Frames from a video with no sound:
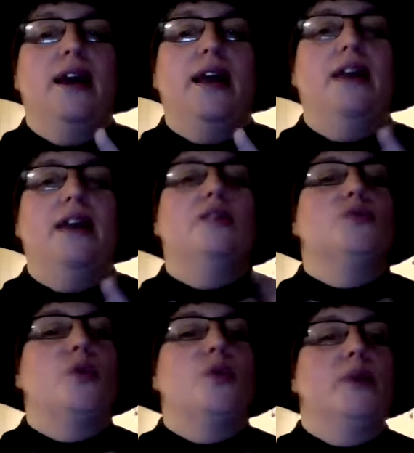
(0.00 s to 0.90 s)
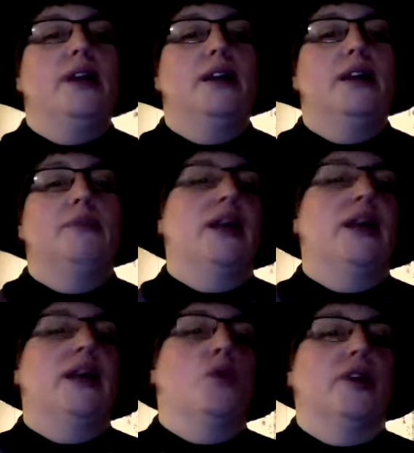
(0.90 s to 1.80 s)
and there's more money making
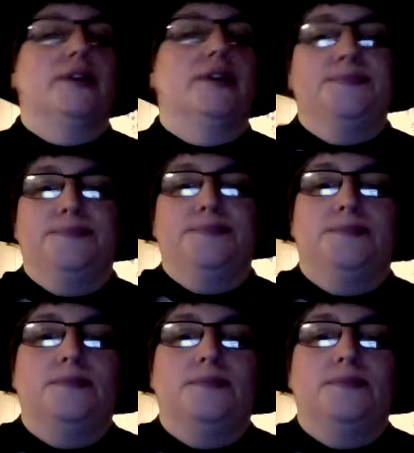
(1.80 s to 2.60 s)
it worth it.